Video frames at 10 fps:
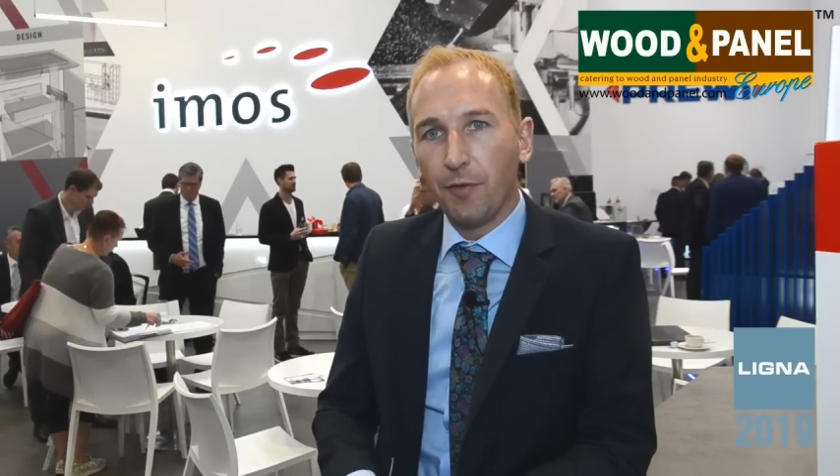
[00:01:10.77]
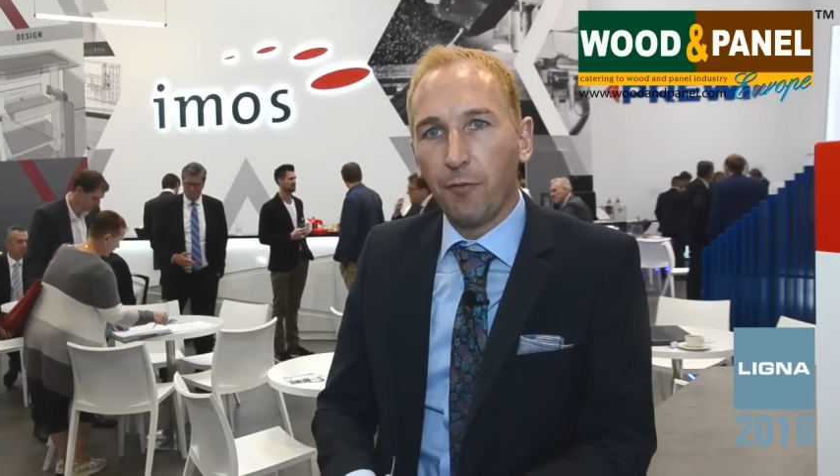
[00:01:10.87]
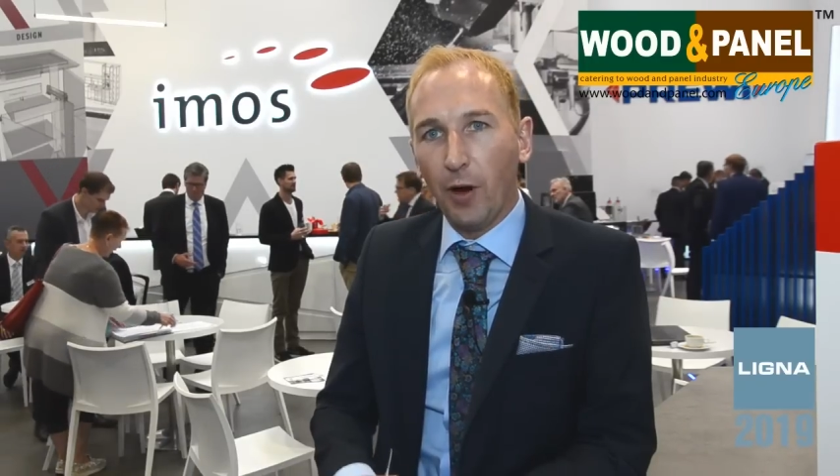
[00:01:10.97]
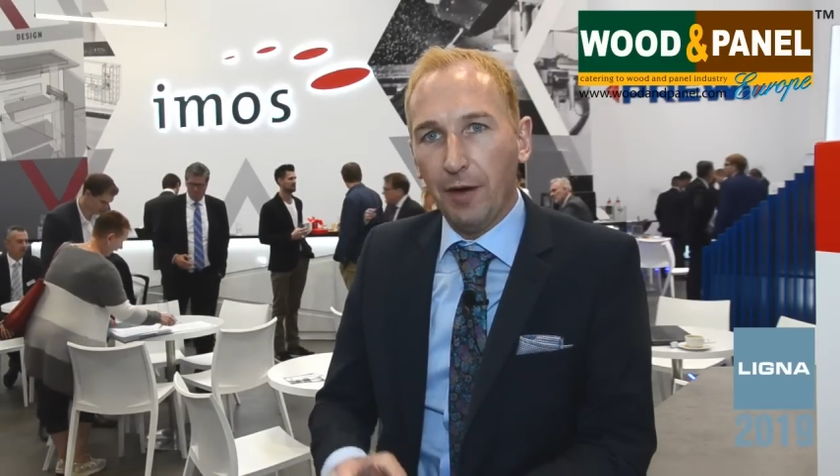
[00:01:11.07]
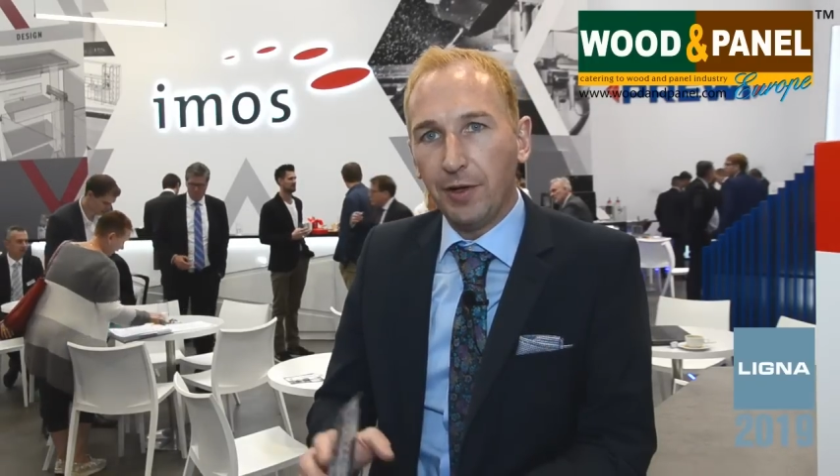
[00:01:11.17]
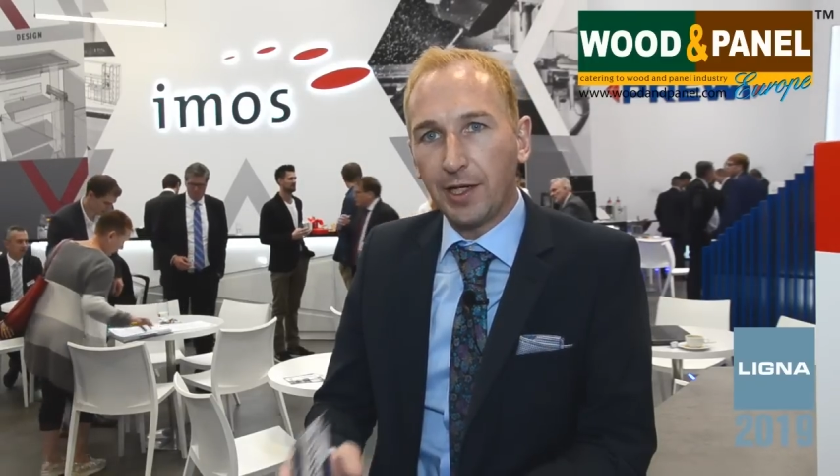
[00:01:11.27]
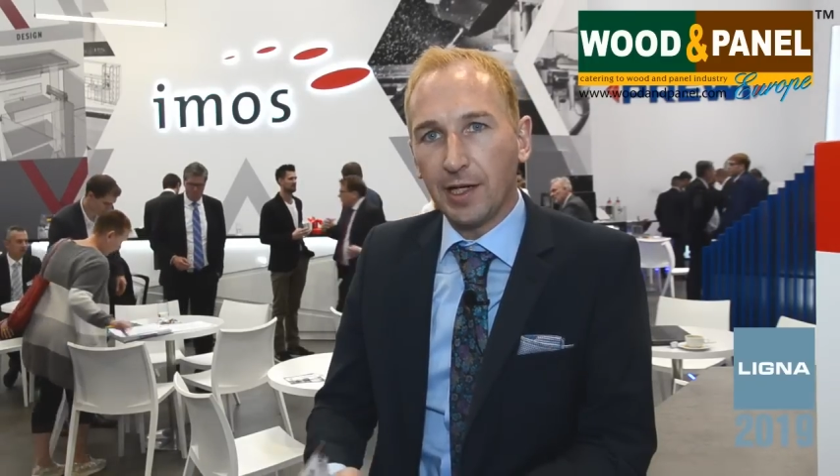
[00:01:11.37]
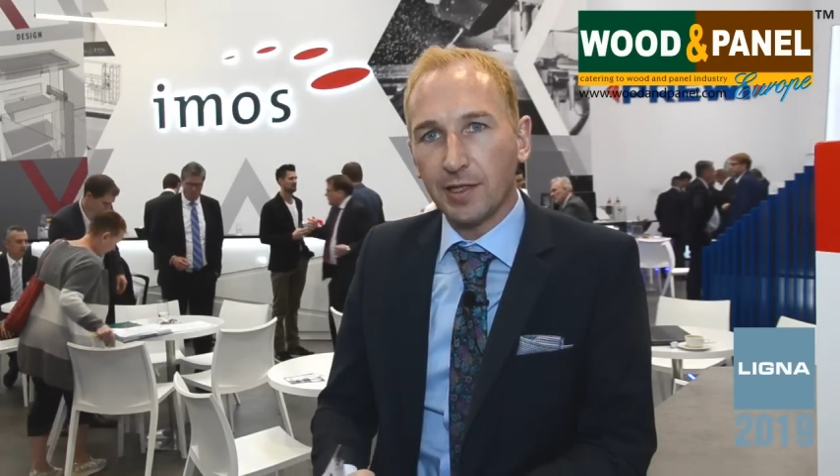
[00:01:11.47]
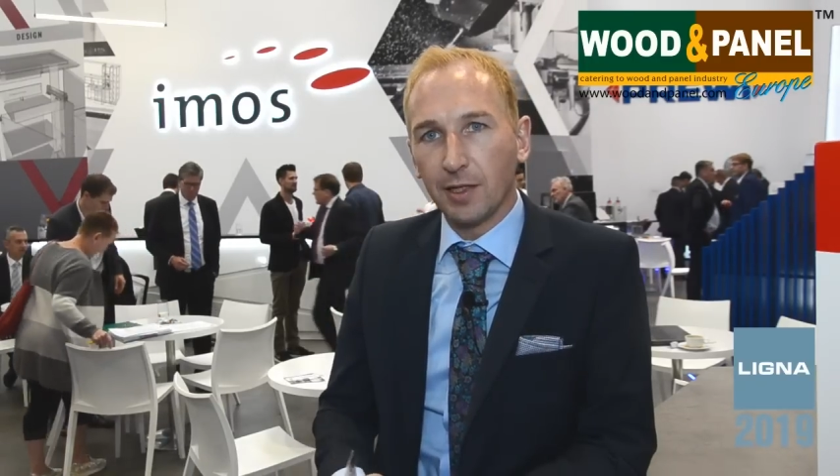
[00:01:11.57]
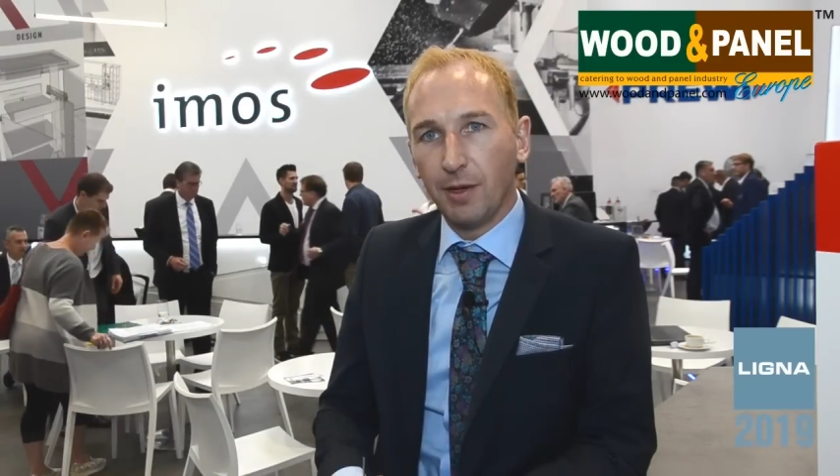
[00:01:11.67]
for every
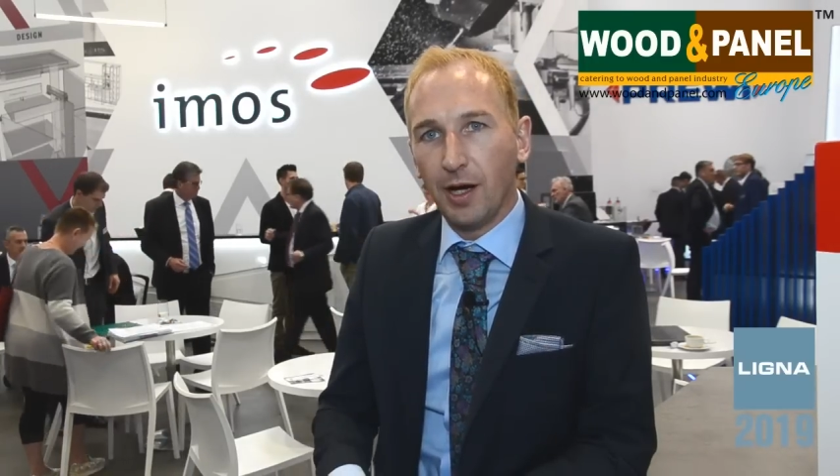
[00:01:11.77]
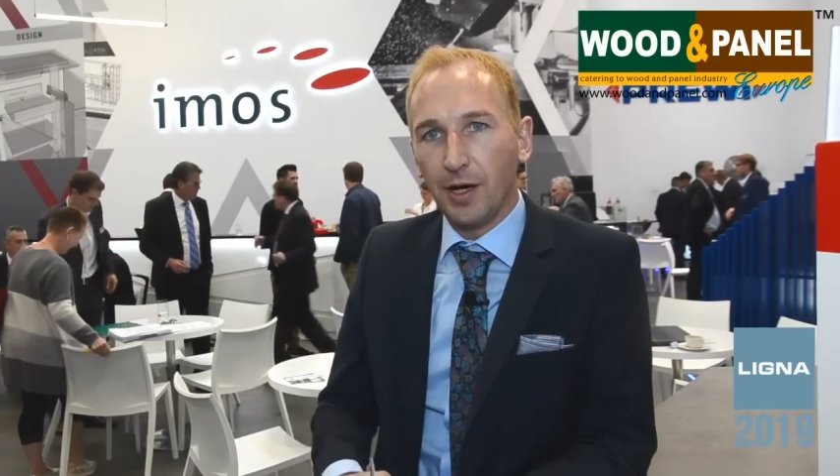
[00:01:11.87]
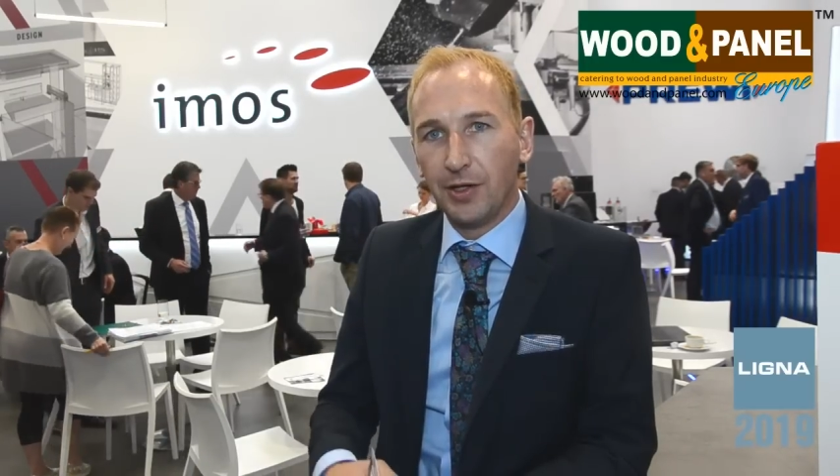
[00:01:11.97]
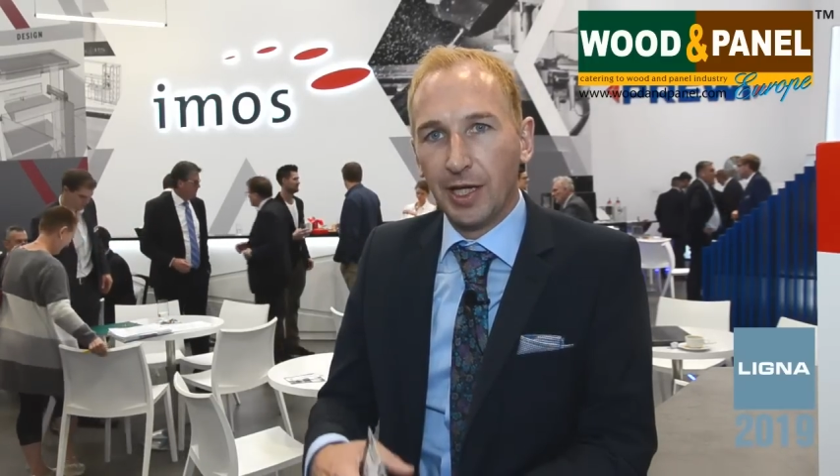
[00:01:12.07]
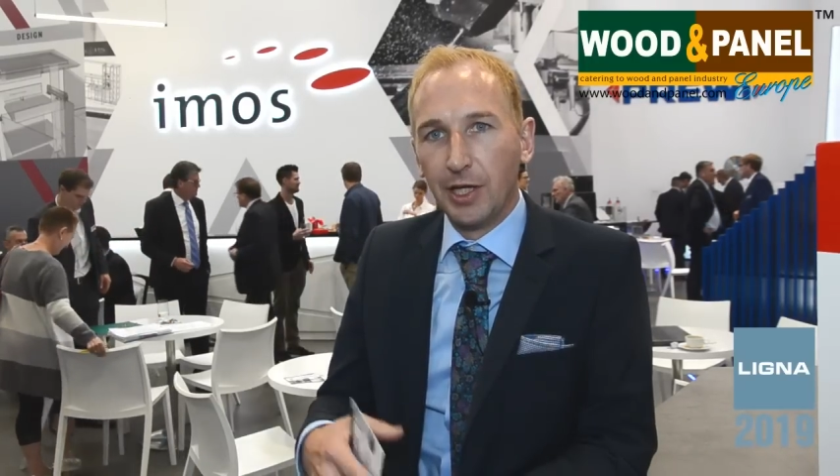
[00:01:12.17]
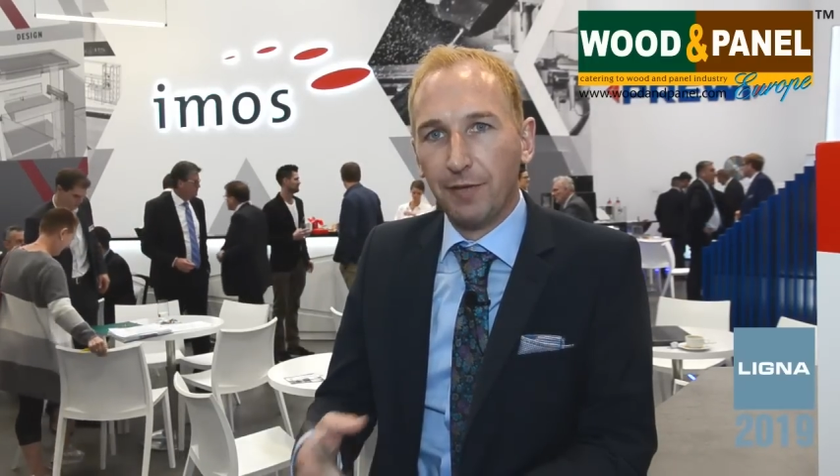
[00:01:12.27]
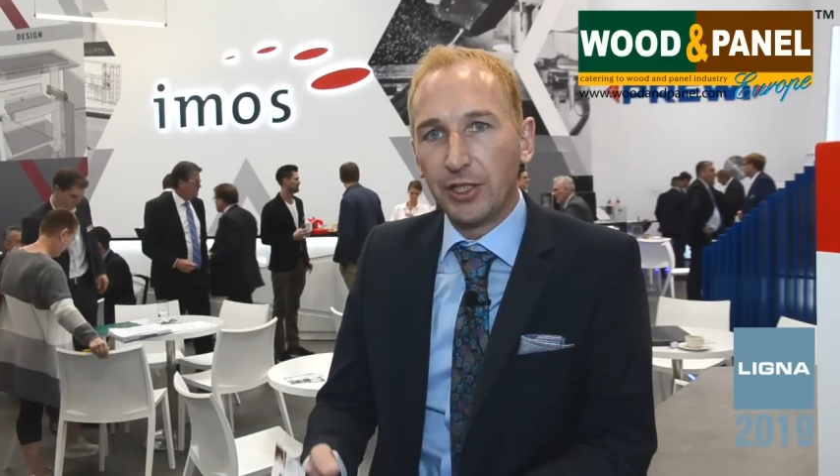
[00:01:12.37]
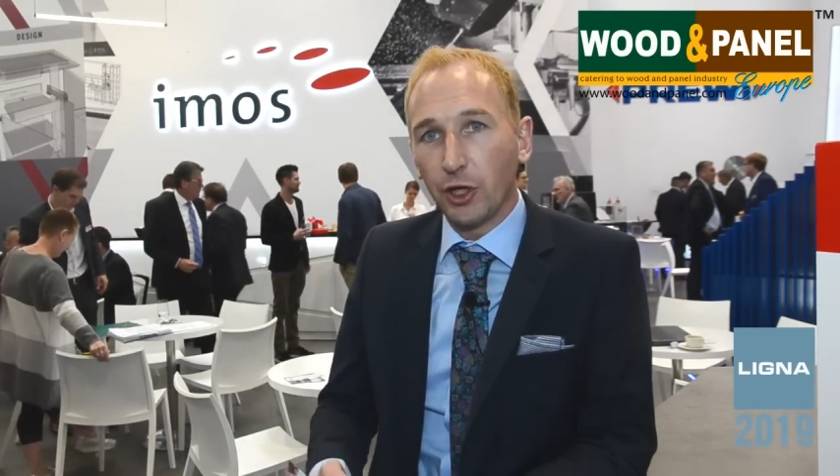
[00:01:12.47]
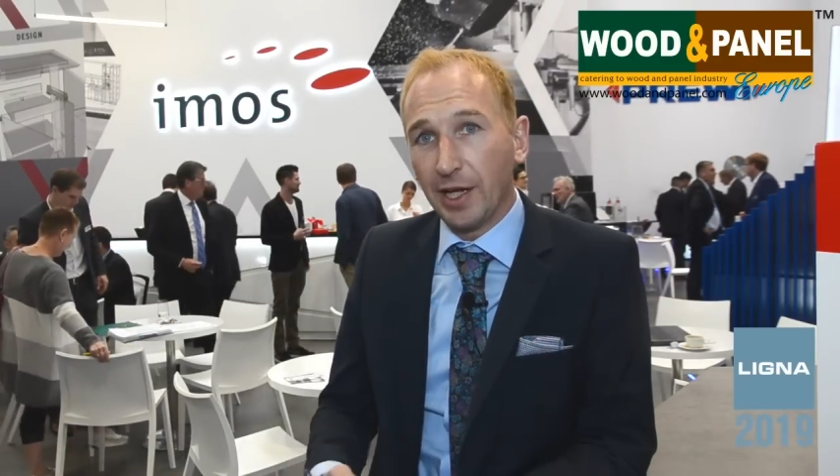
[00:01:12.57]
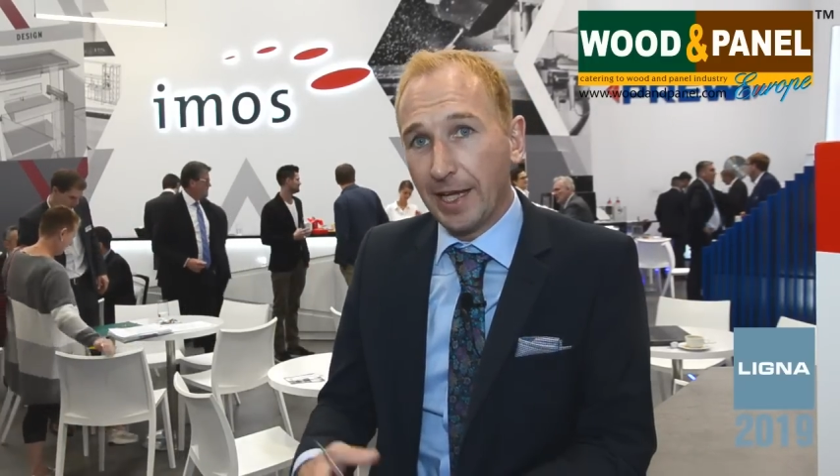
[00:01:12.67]
customer an
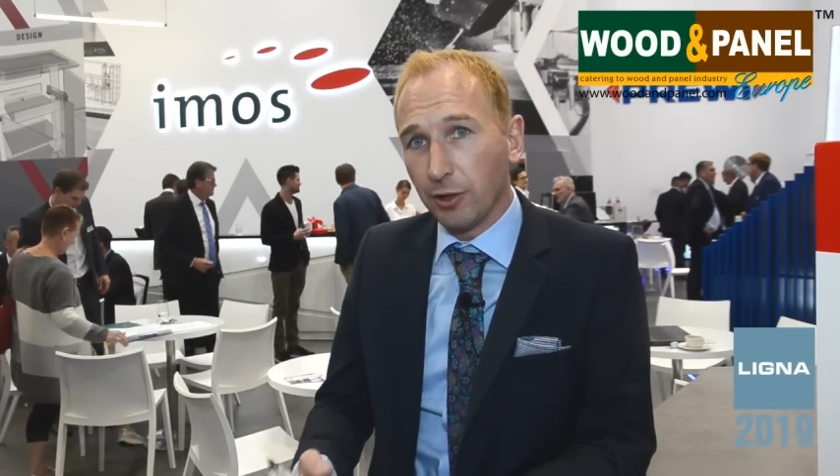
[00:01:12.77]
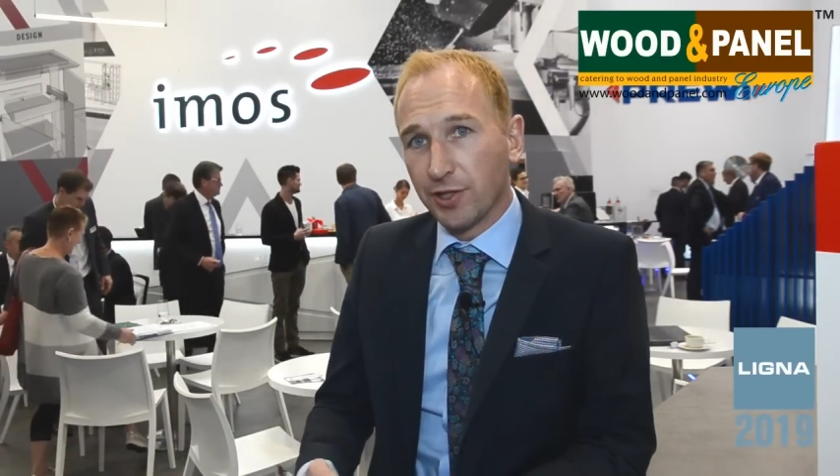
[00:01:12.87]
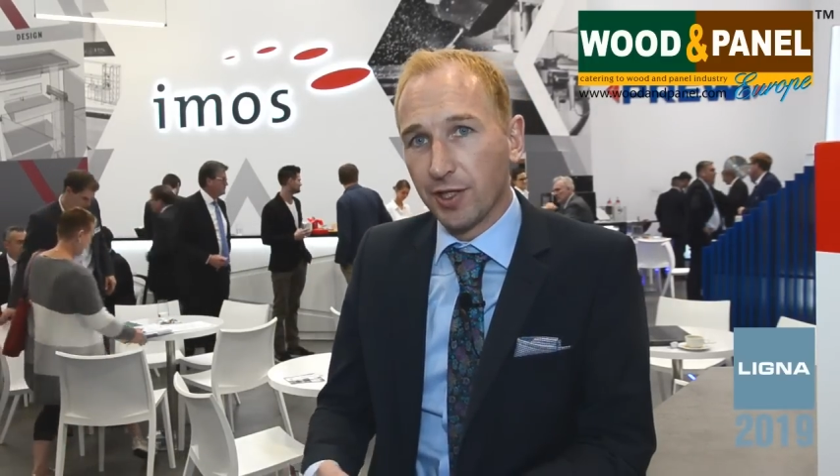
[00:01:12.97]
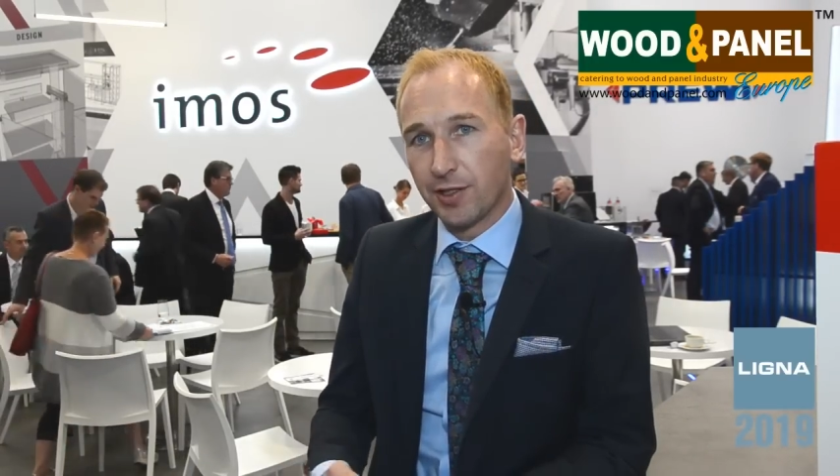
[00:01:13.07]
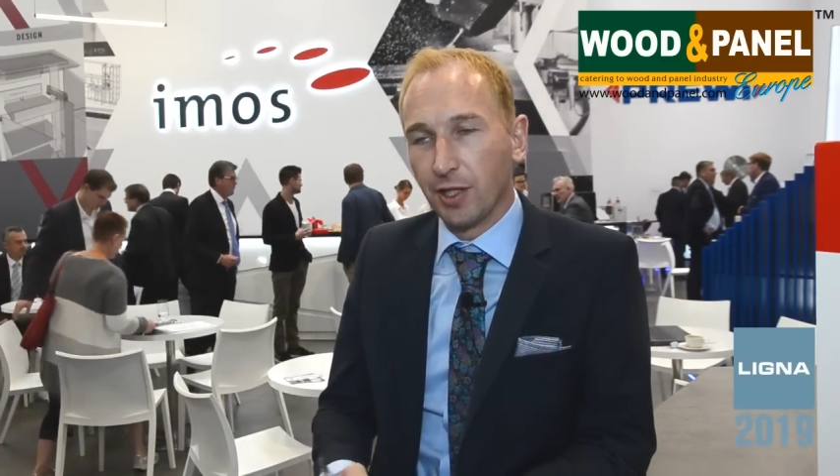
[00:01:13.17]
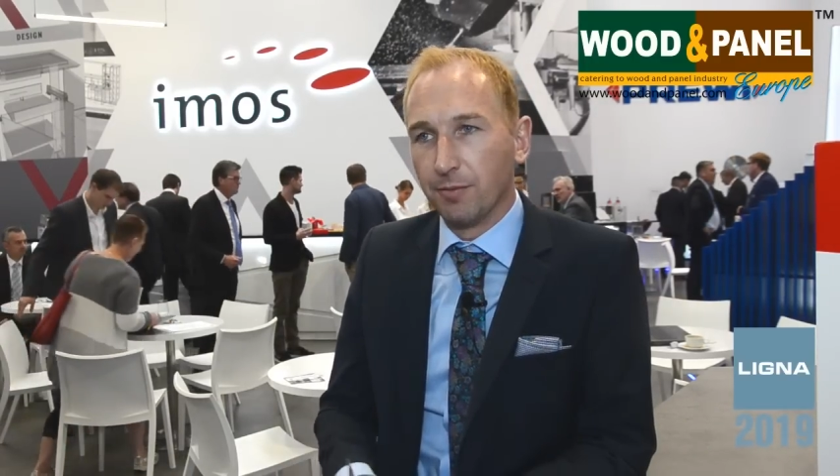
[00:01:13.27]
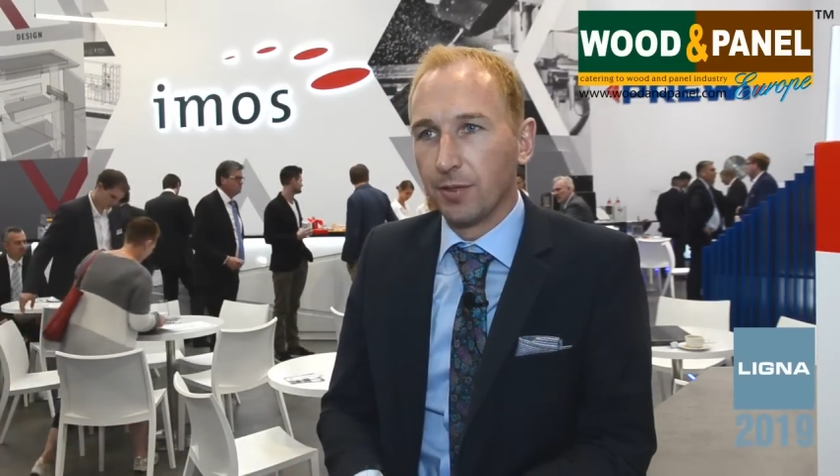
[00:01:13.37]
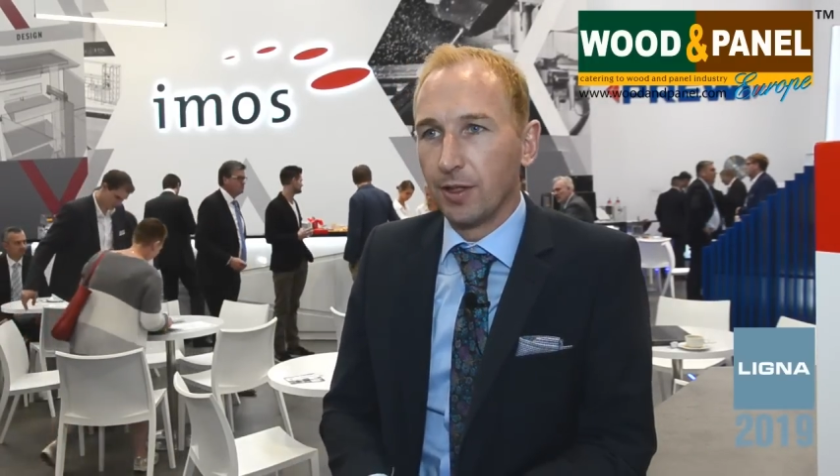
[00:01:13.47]
individual ecosystem.